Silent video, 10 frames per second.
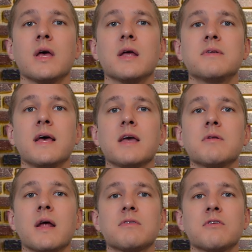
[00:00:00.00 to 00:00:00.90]
and take
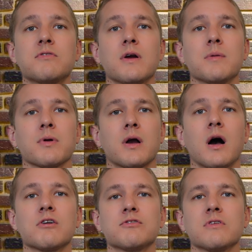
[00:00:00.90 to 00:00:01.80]
necessary
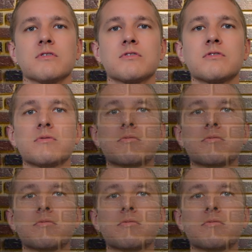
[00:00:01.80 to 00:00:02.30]
precautions.